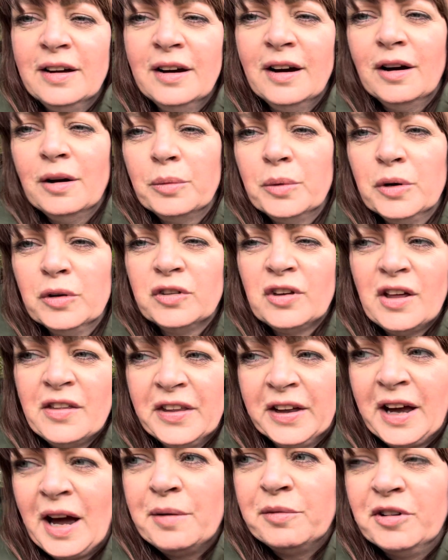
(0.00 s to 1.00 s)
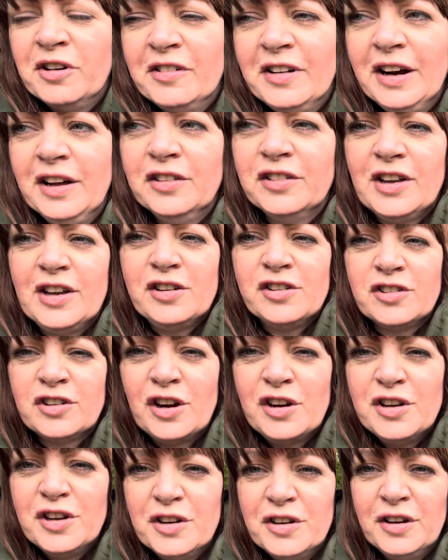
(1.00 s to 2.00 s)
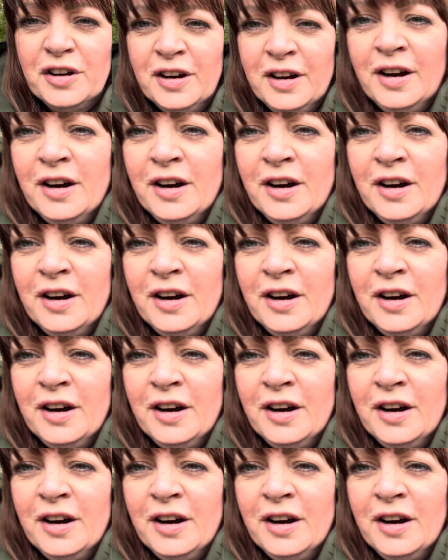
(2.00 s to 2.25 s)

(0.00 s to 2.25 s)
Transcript: I will turn the camera around and show you